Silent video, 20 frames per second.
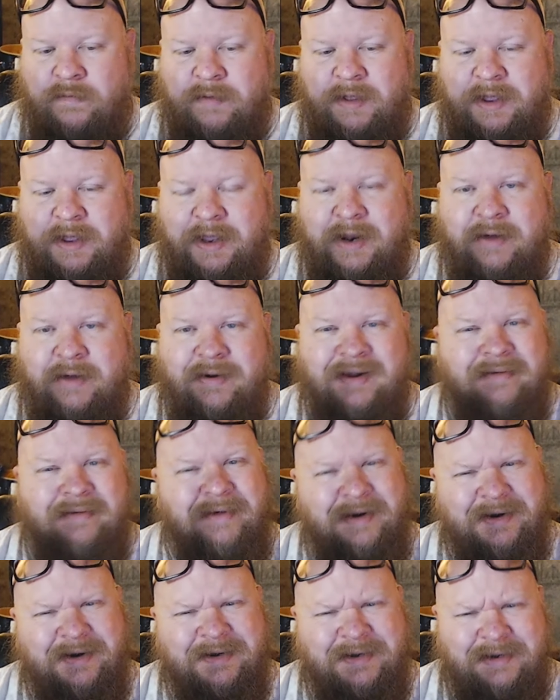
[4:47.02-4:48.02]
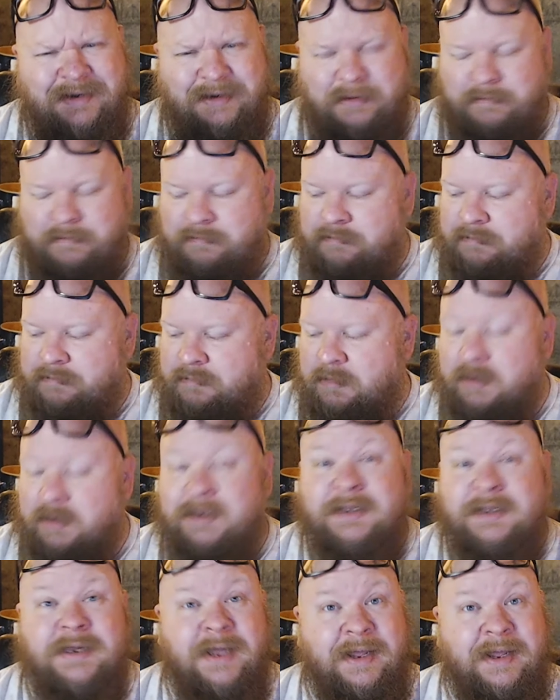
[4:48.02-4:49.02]
You know what?
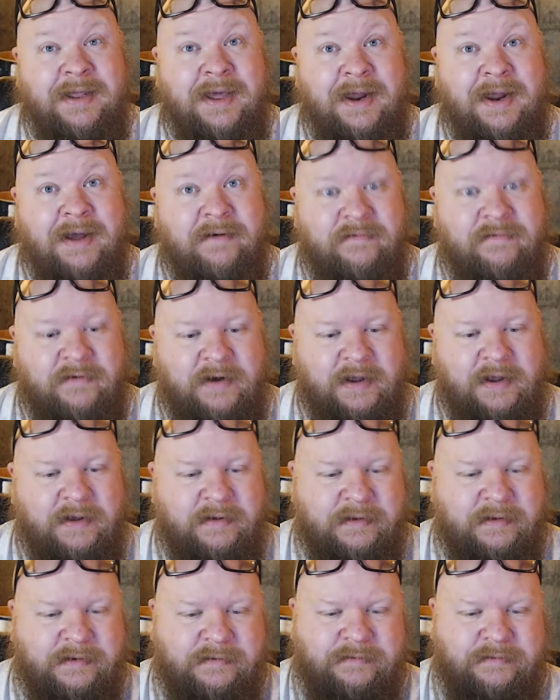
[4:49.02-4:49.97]
Let's take that out for now, huh?